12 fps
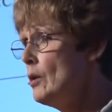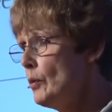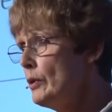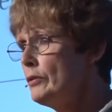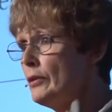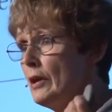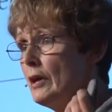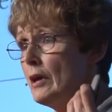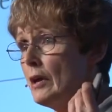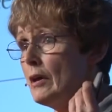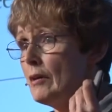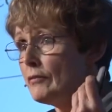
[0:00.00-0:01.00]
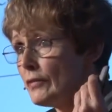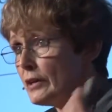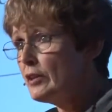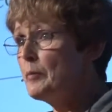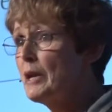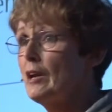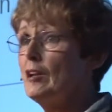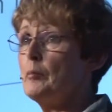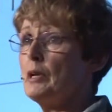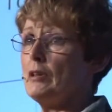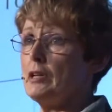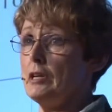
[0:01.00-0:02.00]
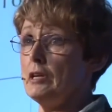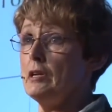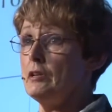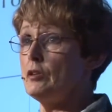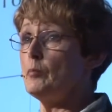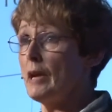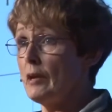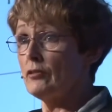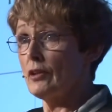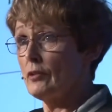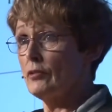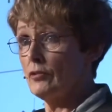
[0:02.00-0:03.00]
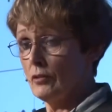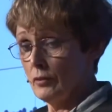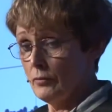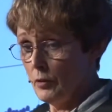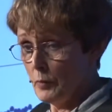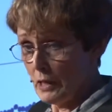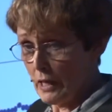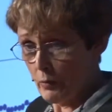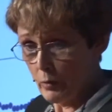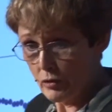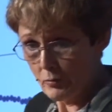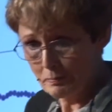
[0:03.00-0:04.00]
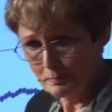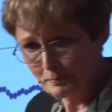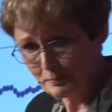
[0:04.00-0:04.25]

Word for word: with fundamental ability to make sense of human language.